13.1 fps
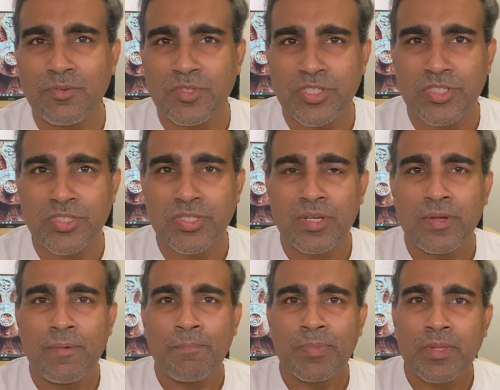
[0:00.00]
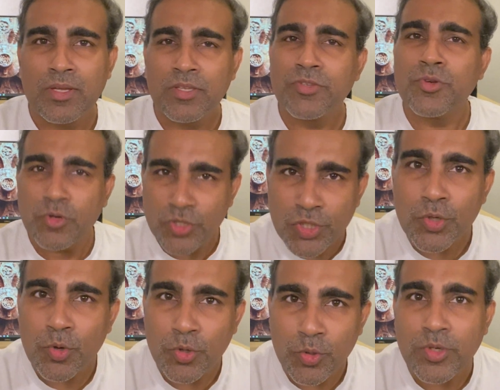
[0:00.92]
which is going to
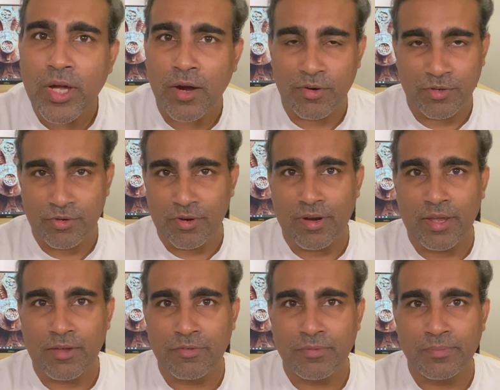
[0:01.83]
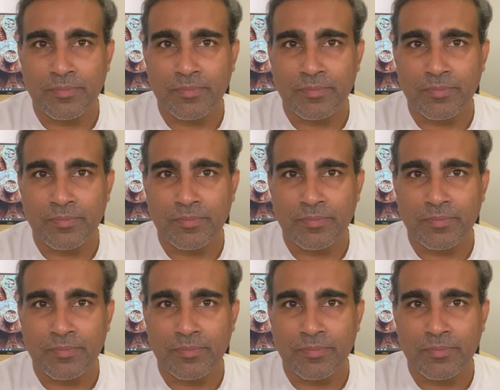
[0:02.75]
slow you down in your life.